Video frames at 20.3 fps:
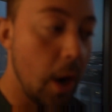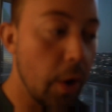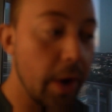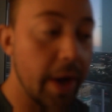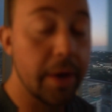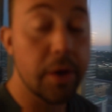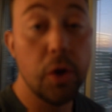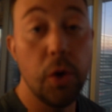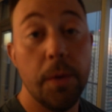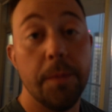
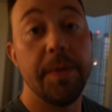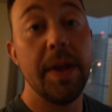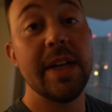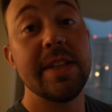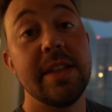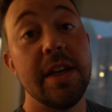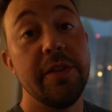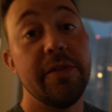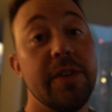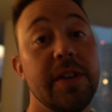Okay, cool.
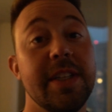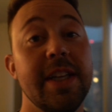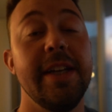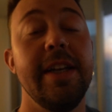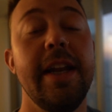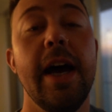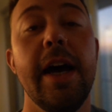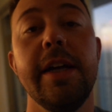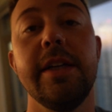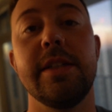That's it for
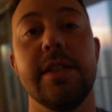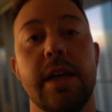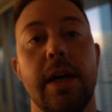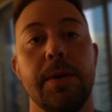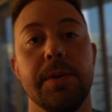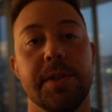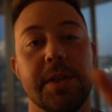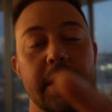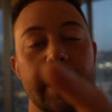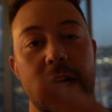tonight. I
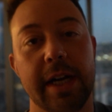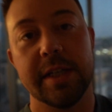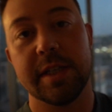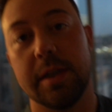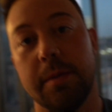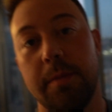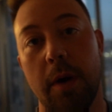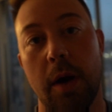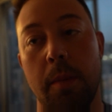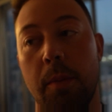will see you guys
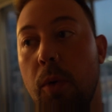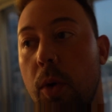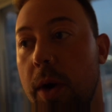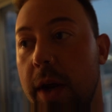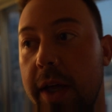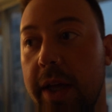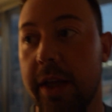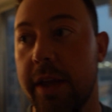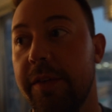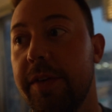tomorrow
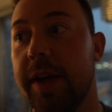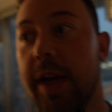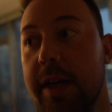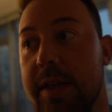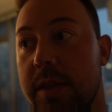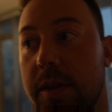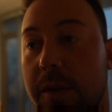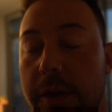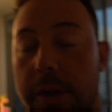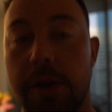morning and give you
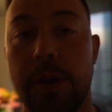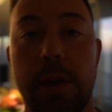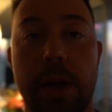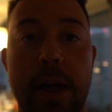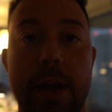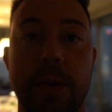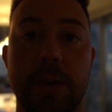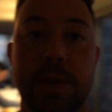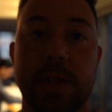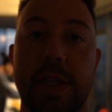guys a little
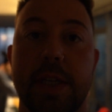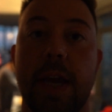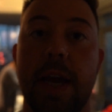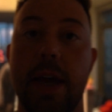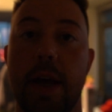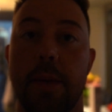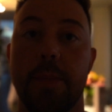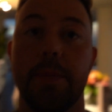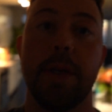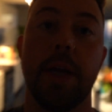
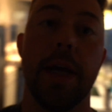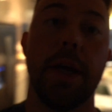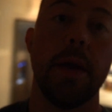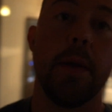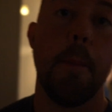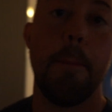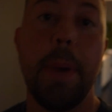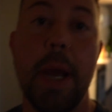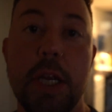NLCA update.